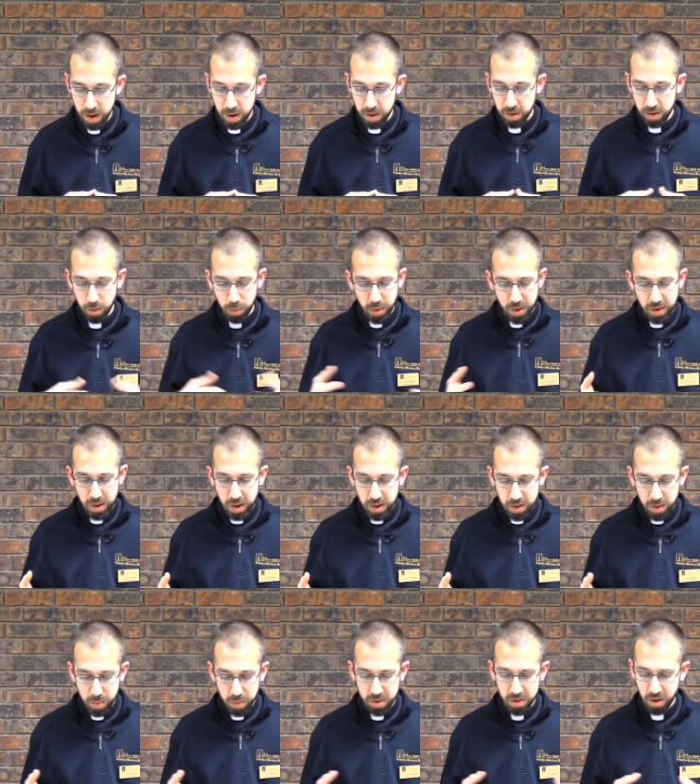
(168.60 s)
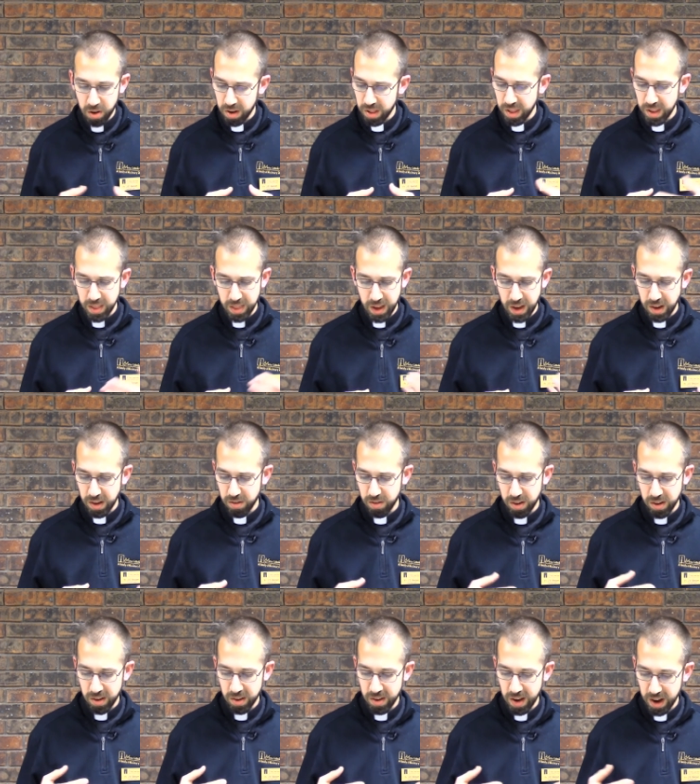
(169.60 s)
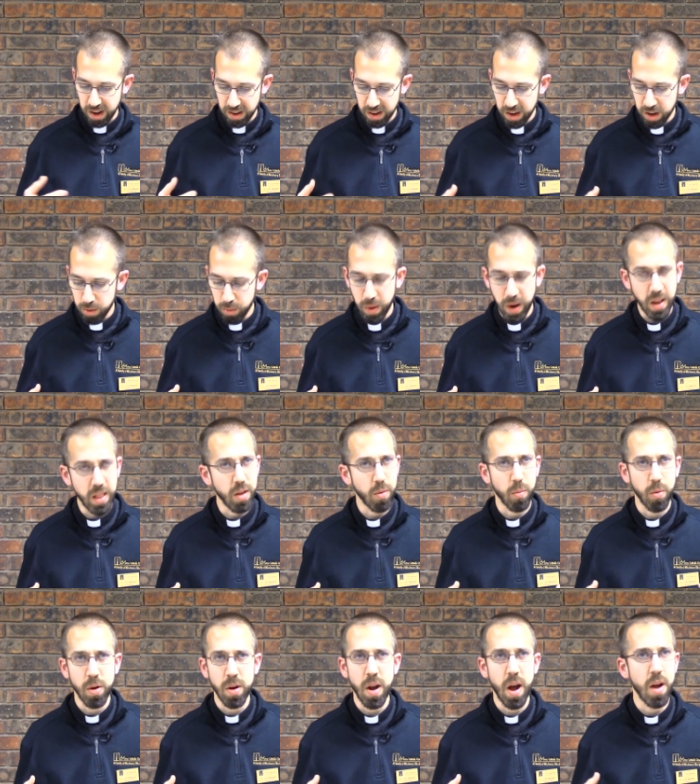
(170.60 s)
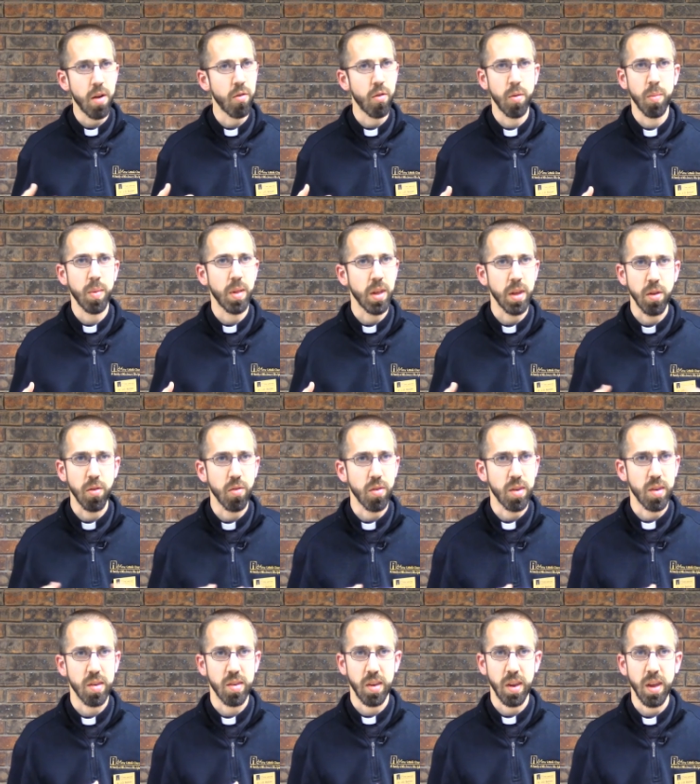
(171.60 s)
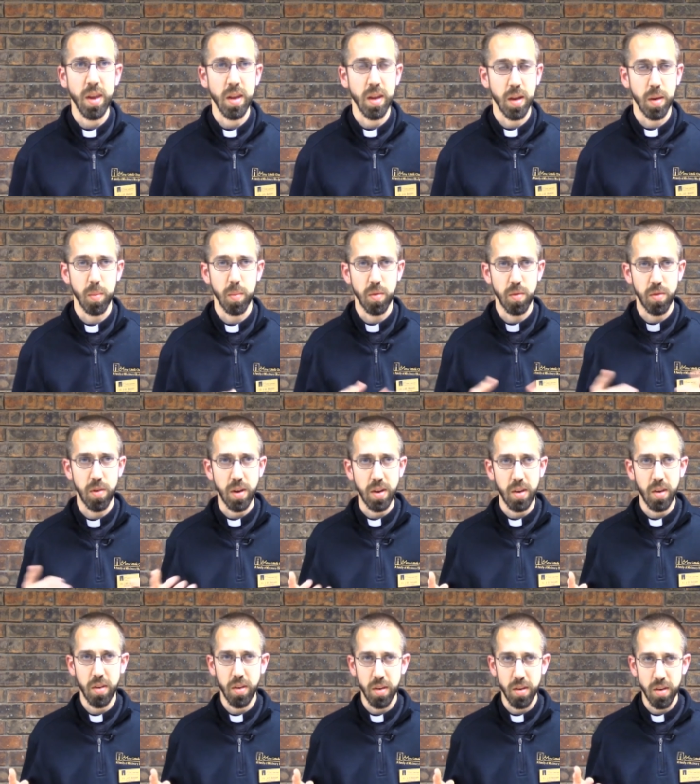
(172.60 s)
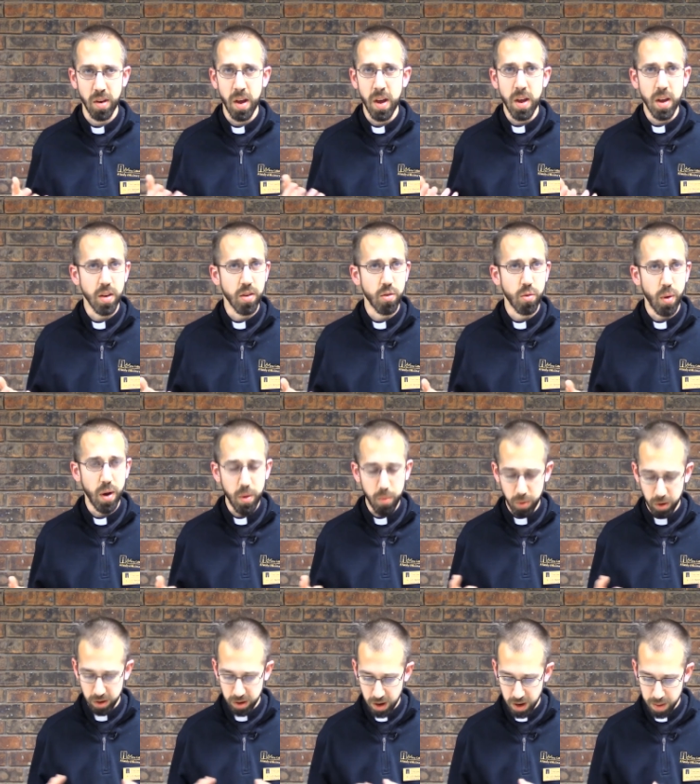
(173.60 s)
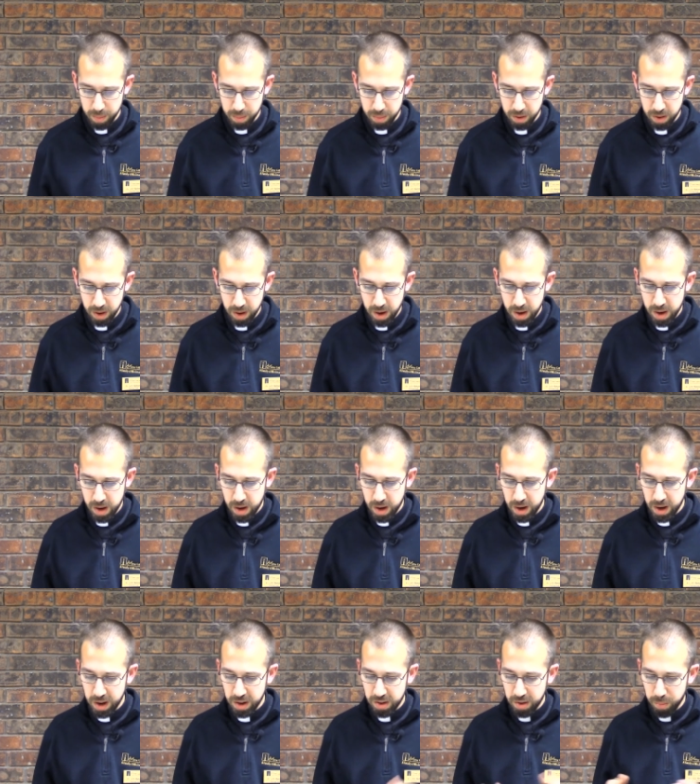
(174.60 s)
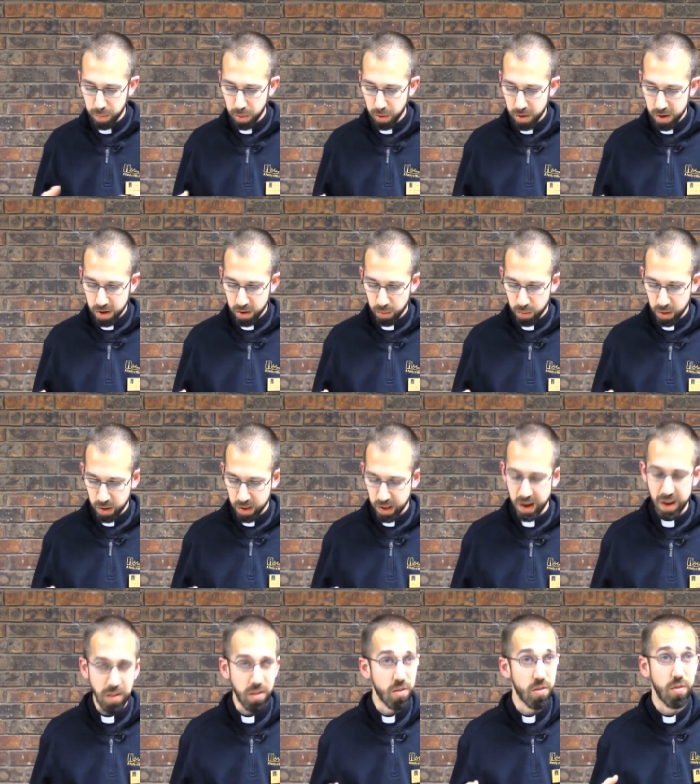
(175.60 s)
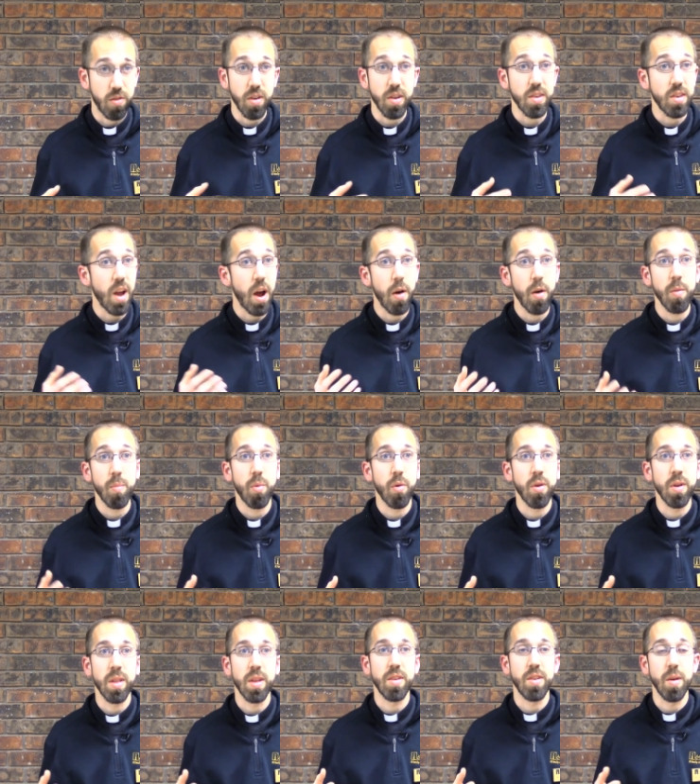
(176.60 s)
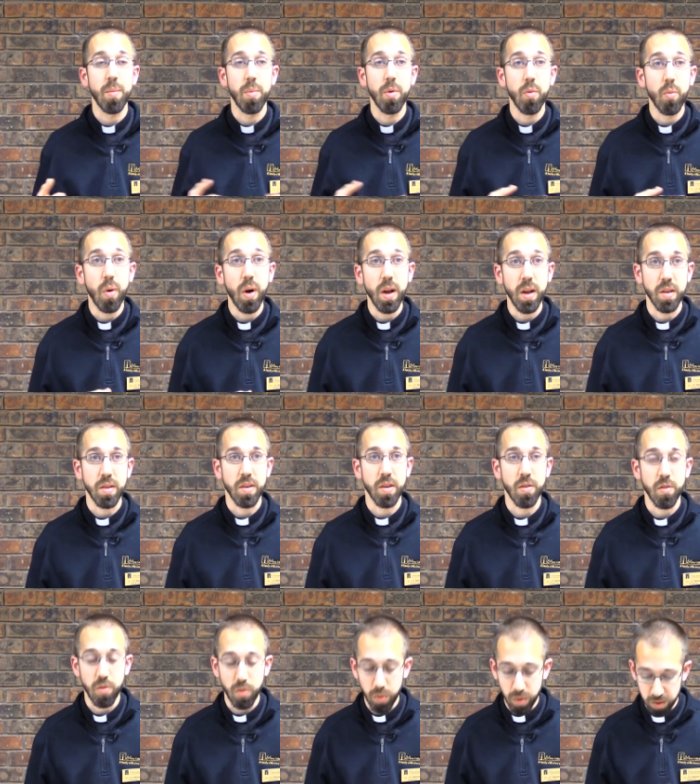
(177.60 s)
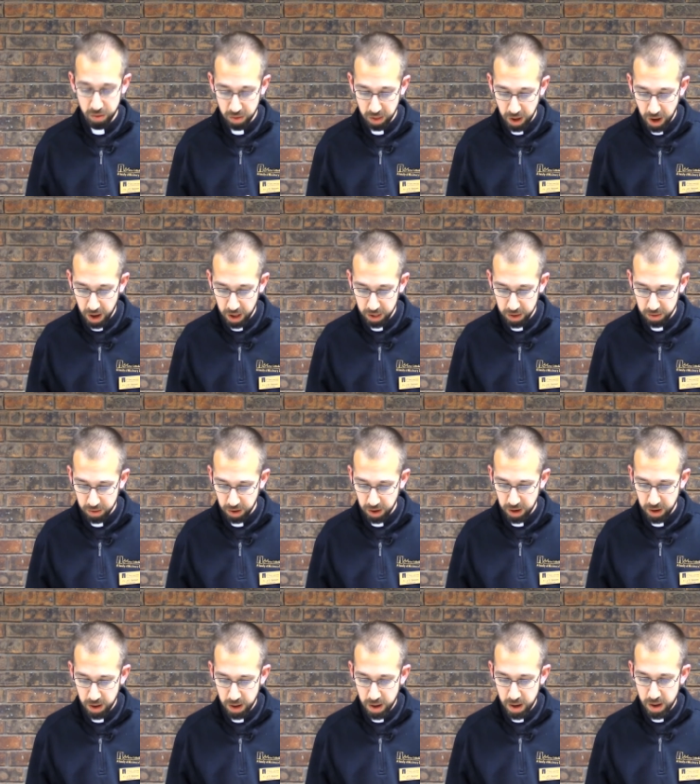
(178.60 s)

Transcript: And so we see some startling things. Jesus acting in a way that we're not normally used to seeing him. Jesus is quite worked up. And it's important to realize just how important the temple was in Jewish theology.